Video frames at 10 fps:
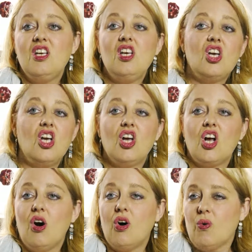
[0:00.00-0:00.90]
you can
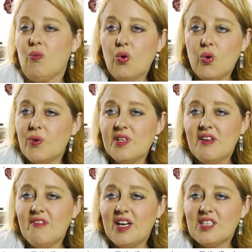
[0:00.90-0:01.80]
go on a walk with
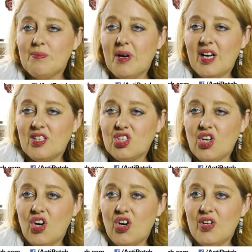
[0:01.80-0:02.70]
your ACTIPATCH
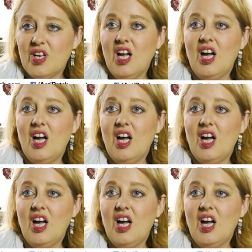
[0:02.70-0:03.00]
on,